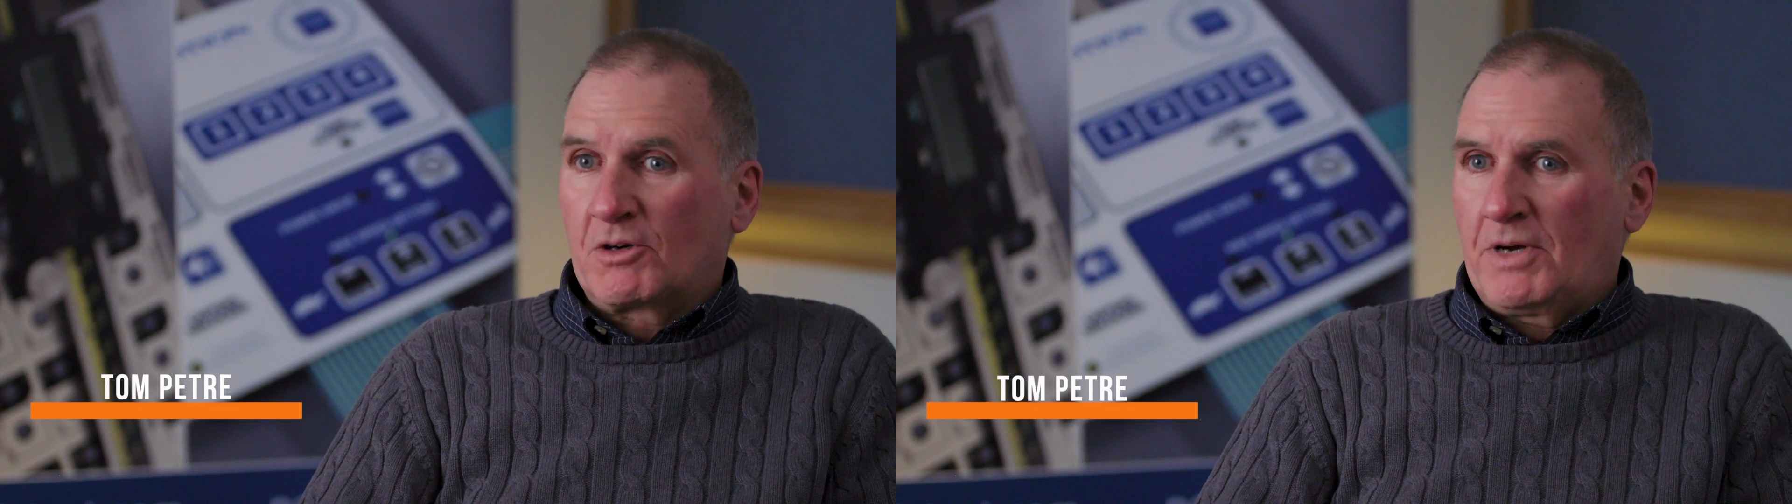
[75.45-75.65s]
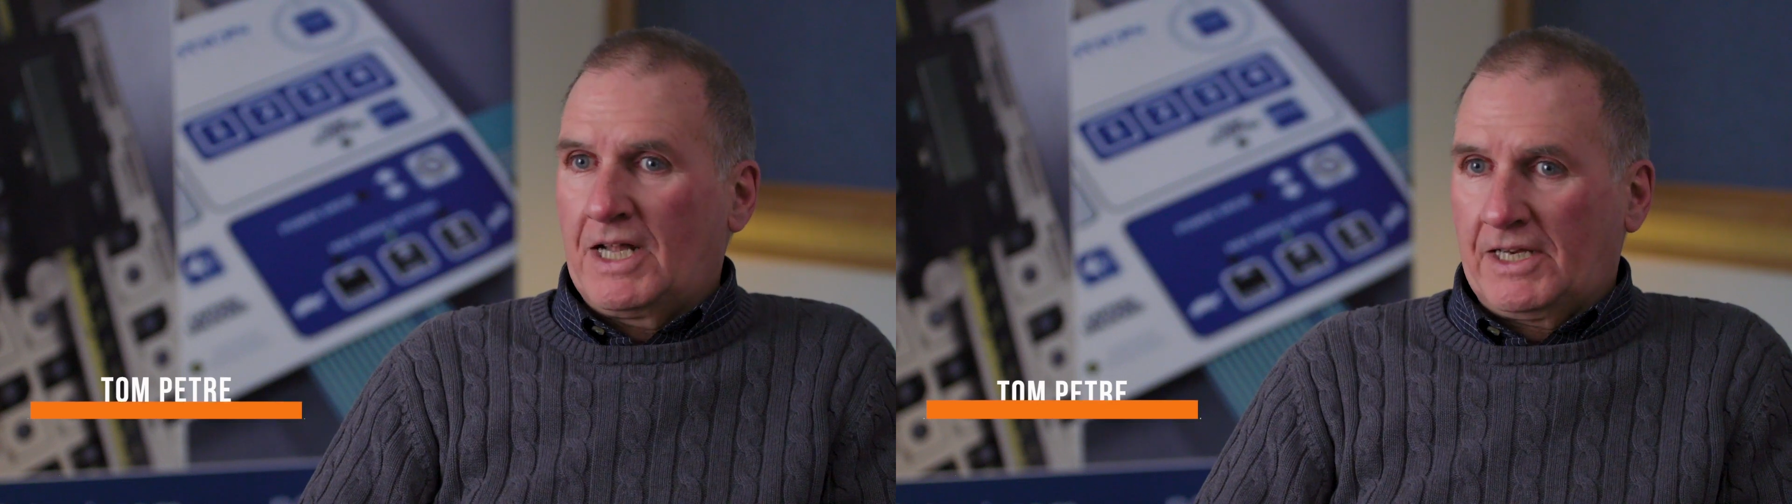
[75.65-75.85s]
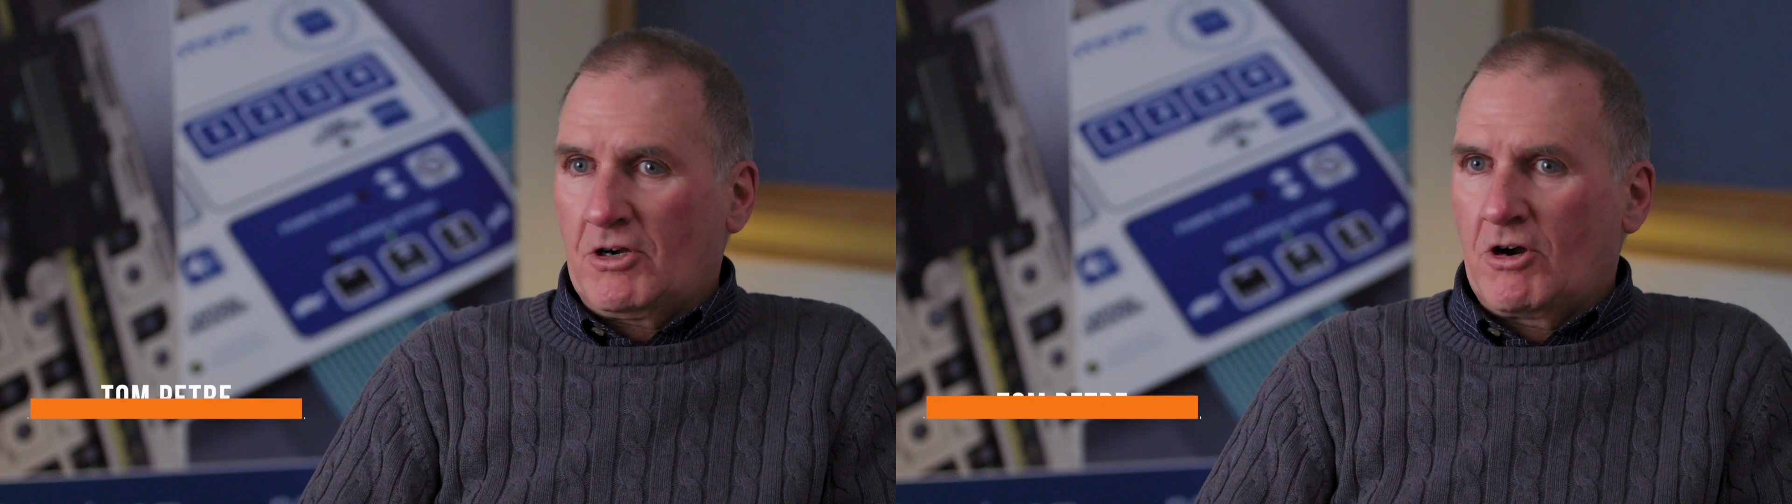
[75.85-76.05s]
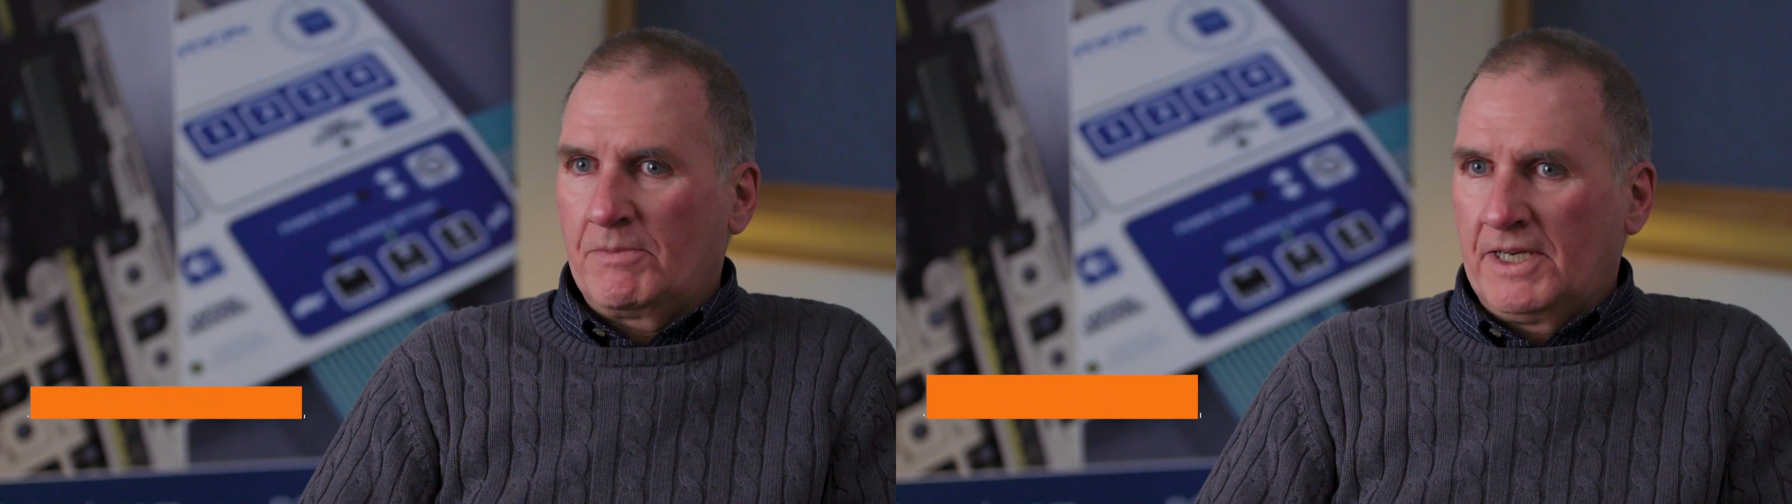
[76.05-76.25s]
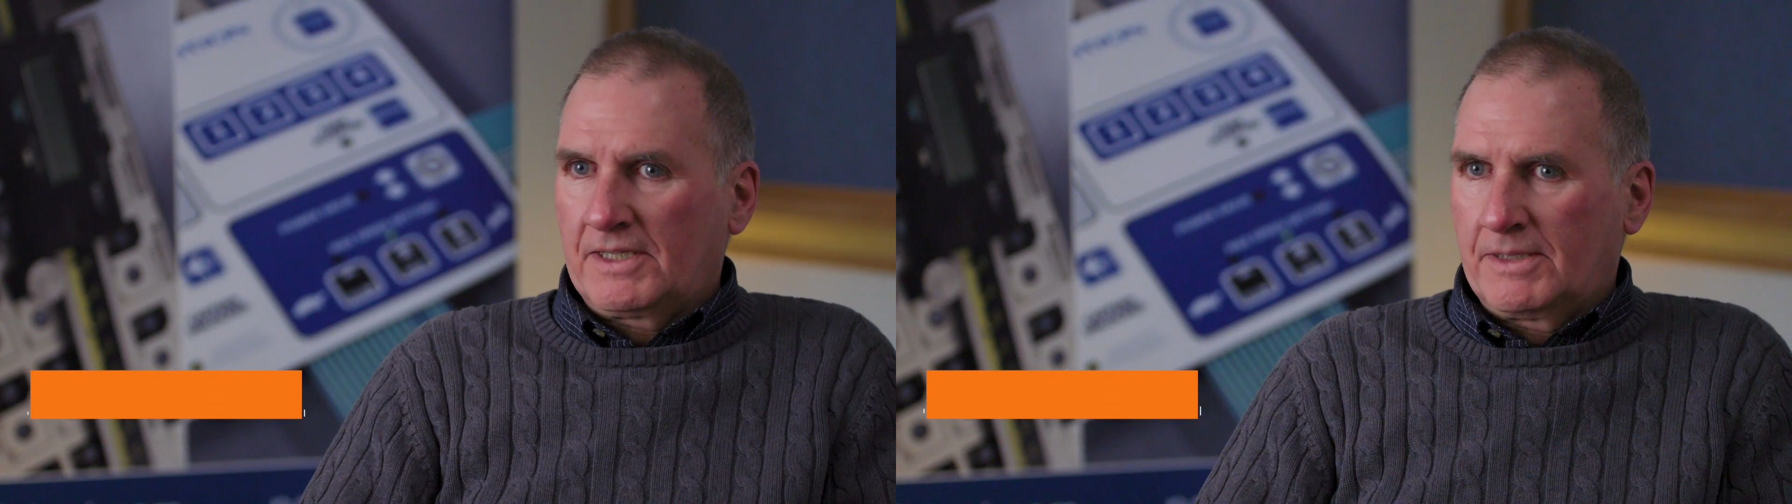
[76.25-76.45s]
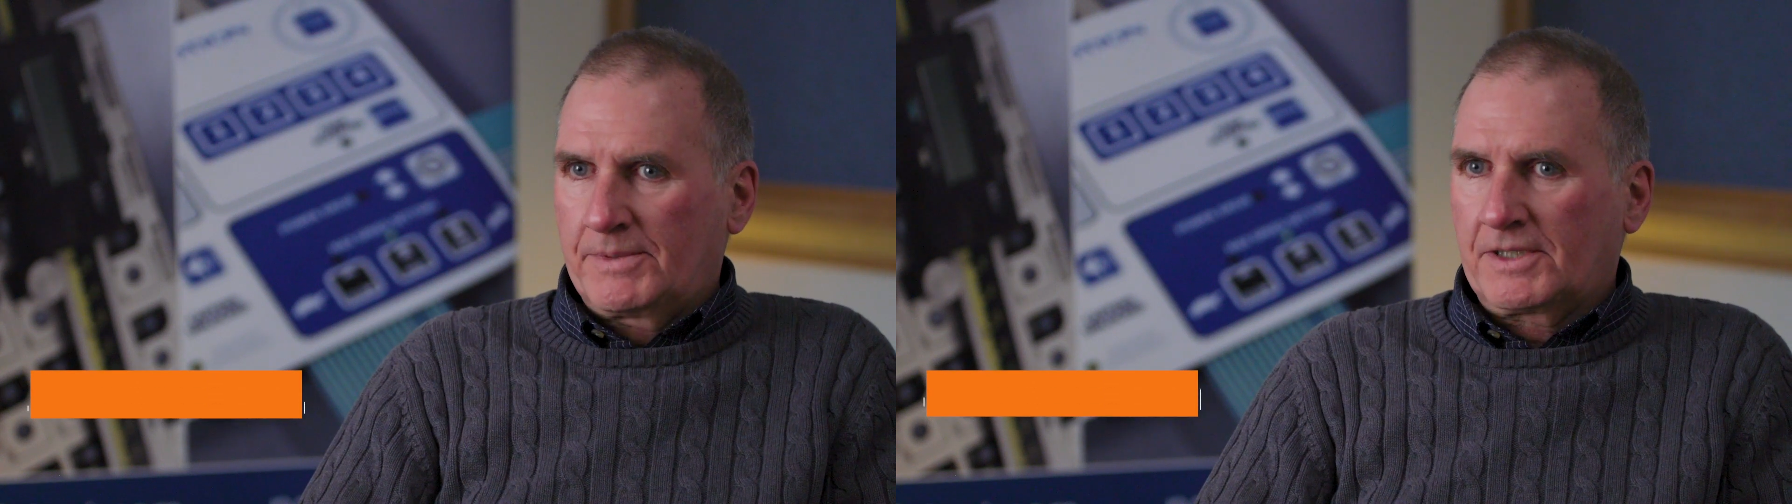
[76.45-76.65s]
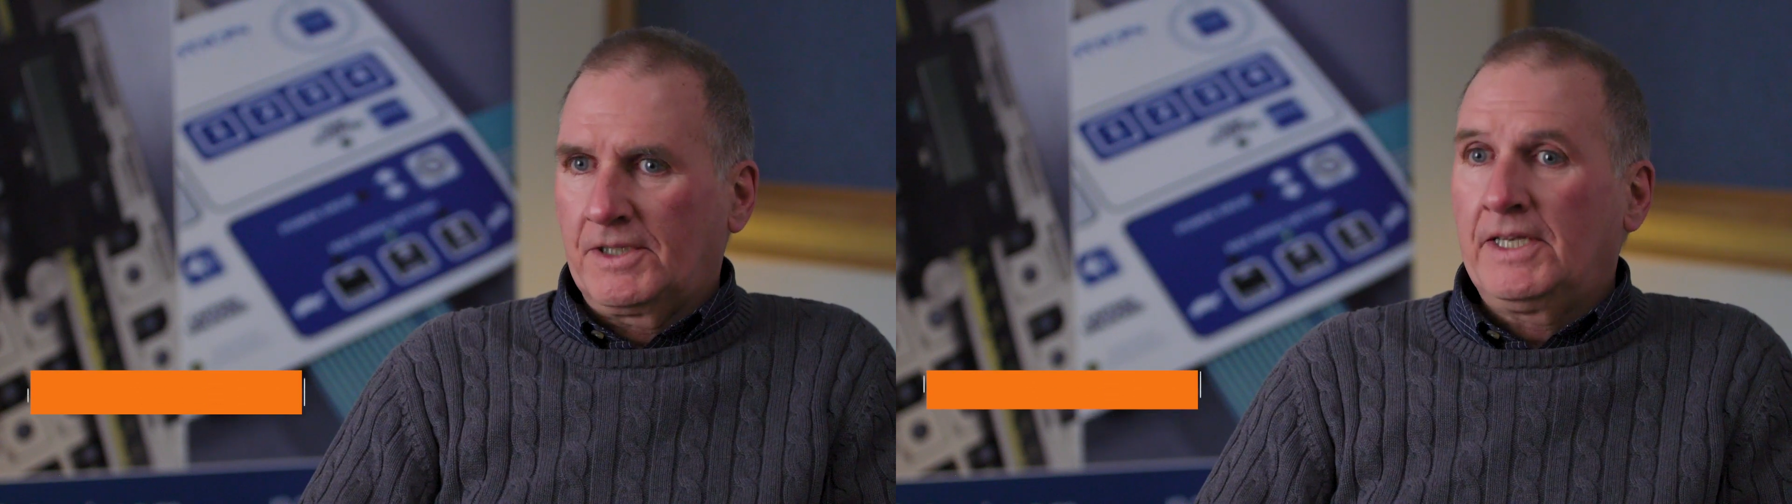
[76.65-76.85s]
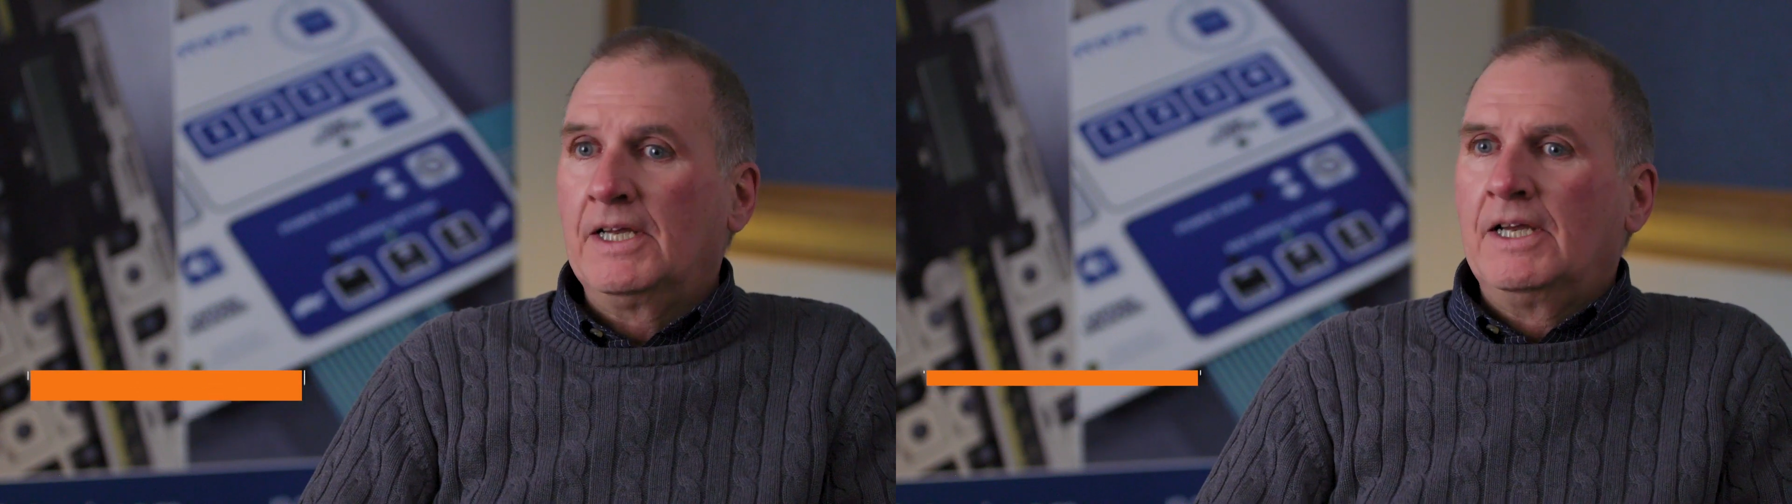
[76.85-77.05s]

polycarbonate typically,